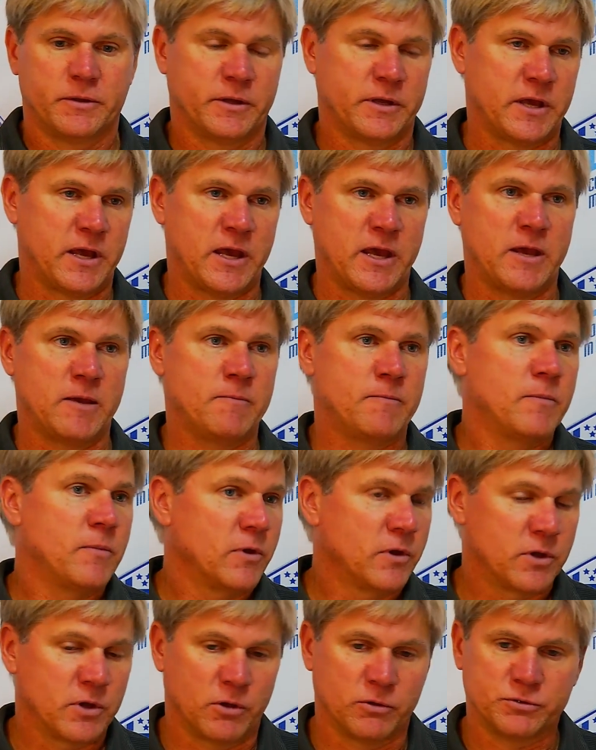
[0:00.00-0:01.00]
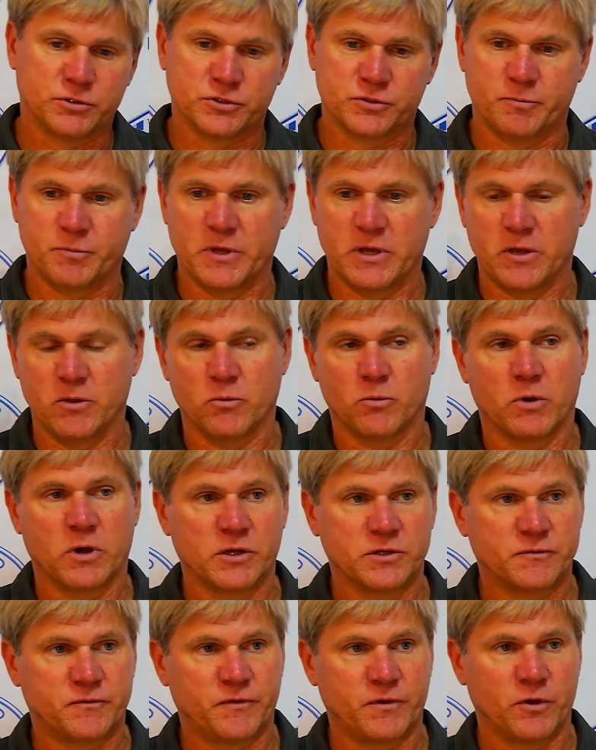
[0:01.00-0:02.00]
game, coaches meet,
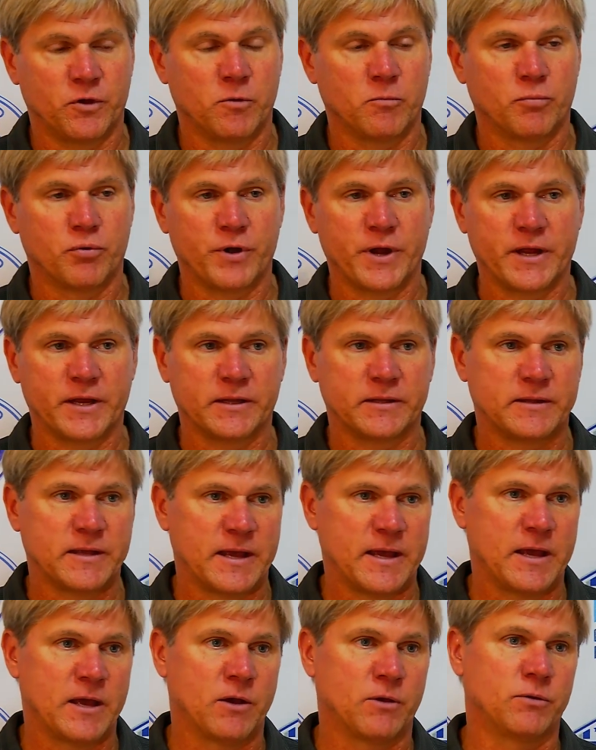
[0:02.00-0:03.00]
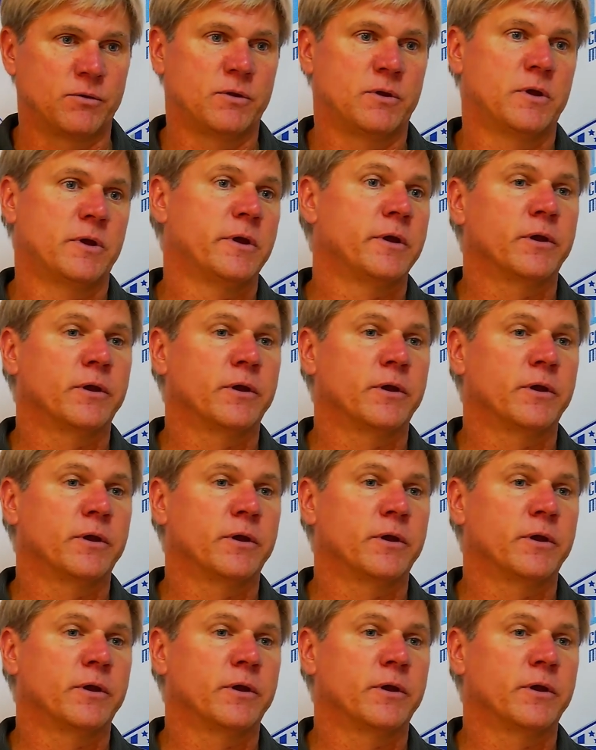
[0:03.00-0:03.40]
watch film, break it down,